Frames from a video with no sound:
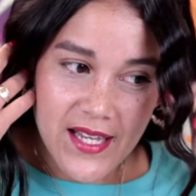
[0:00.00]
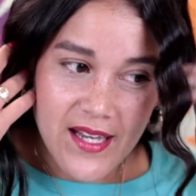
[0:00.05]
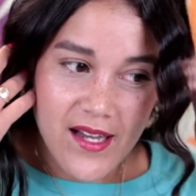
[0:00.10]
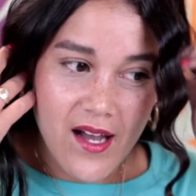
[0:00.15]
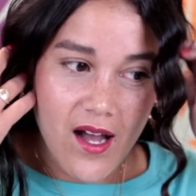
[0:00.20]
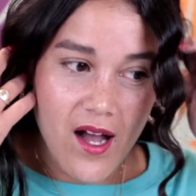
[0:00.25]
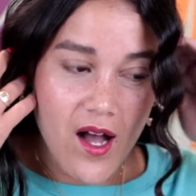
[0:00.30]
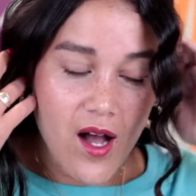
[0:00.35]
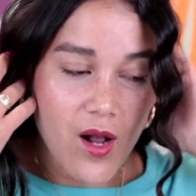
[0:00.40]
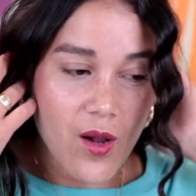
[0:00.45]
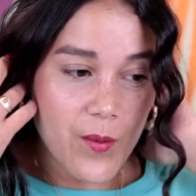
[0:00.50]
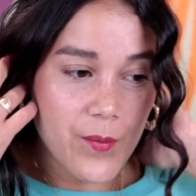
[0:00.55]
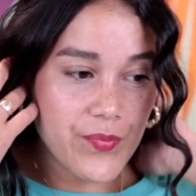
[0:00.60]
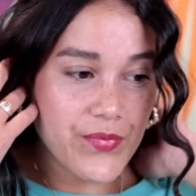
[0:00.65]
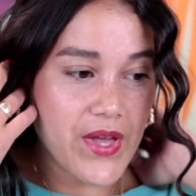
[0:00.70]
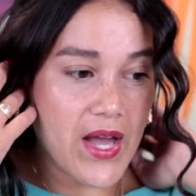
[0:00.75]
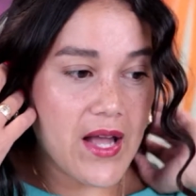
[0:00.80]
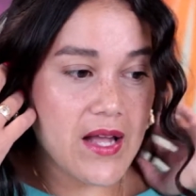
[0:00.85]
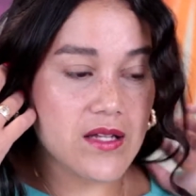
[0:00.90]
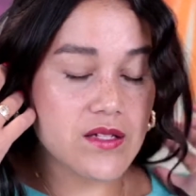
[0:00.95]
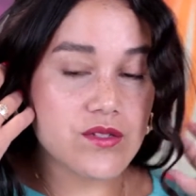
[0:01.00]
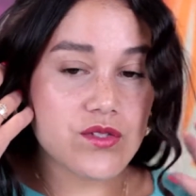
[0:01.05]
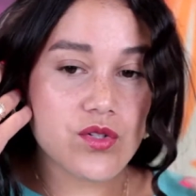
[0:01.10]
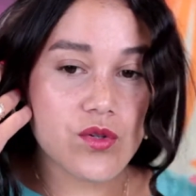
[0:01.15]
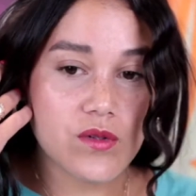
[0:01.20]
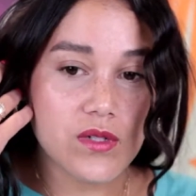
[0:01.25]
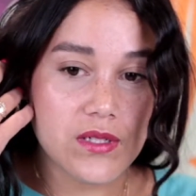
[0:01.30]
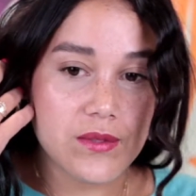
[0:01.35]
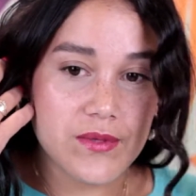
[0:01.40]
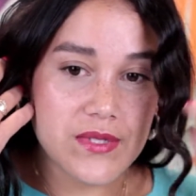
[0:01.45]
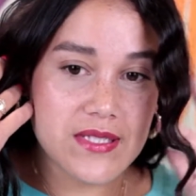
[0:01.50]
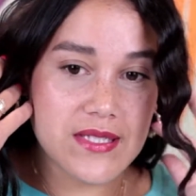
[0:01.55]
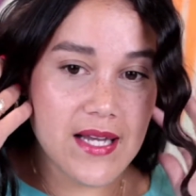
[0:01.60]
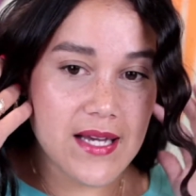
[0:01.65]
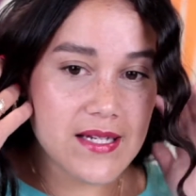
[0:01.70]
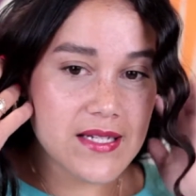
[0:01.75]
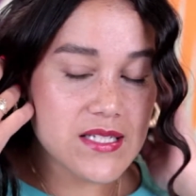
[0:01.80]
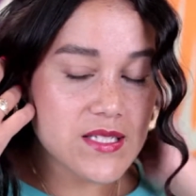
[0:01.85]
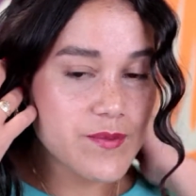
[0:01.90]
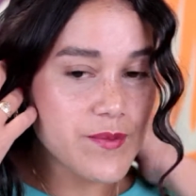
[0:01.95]
I totally was
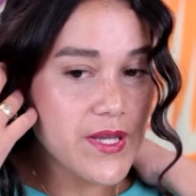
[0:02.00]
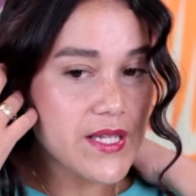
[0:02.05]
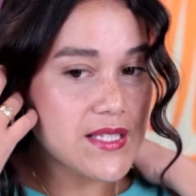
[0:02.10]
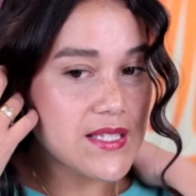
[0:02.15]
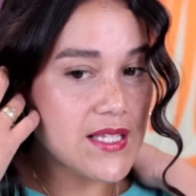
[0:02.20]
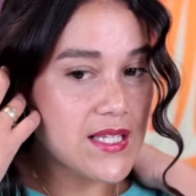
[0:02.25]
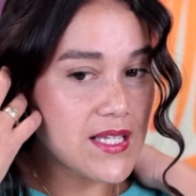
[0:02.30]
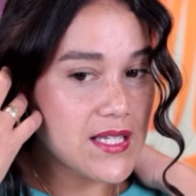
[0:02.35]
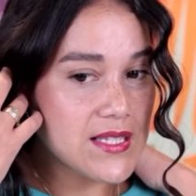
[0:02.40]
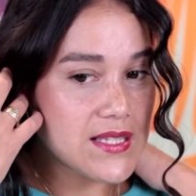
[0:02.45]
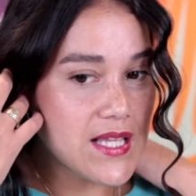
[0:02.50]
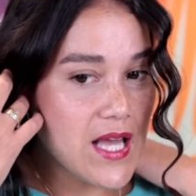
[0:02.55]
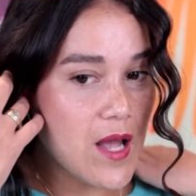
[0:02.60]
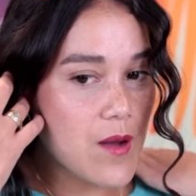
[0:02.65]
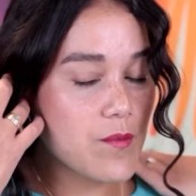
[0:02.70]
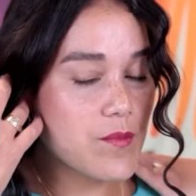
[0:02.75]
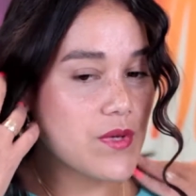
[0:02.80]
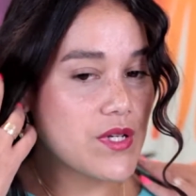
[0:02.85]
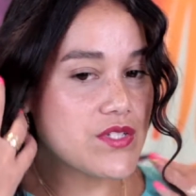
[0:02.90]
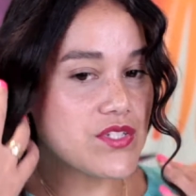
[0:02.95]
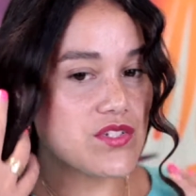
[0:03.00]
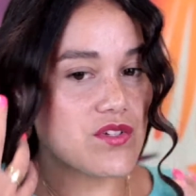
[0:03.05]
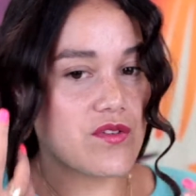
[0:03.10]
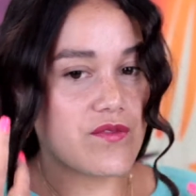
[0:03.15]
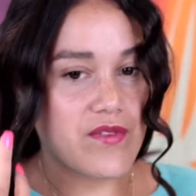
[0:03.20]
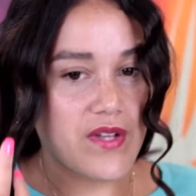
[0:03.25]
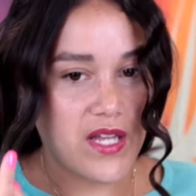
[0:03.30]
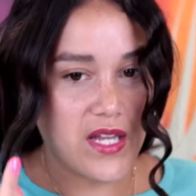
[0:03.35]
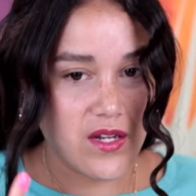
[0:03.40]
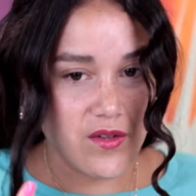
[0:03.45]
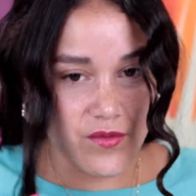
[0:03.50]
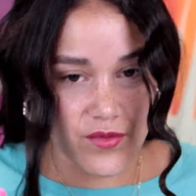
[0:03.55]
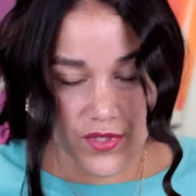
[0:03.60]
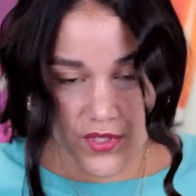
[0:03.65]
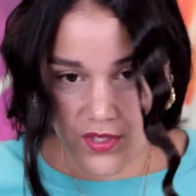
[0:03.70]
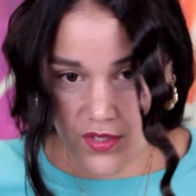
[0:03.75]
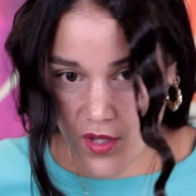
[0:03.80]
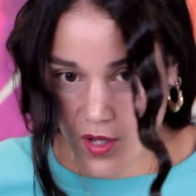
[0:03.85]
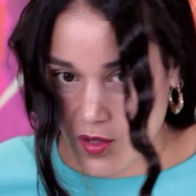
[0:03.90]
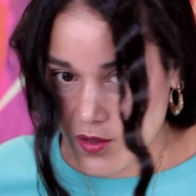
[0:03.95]
not expecting that much of a
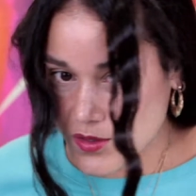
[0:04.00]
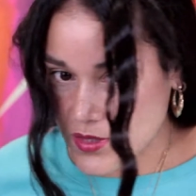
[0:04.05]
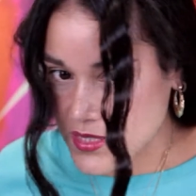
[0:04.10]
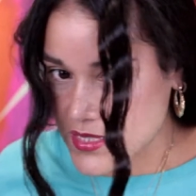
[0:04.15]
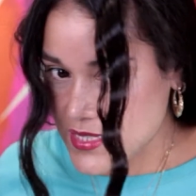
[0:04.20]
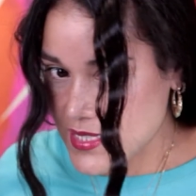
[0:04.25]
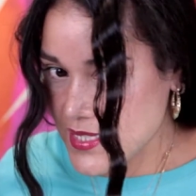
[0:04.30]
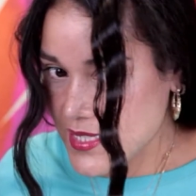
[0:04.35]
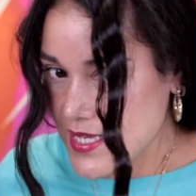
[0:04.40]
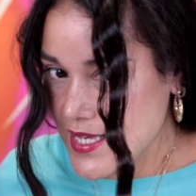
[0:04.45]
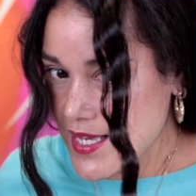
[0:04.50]
result.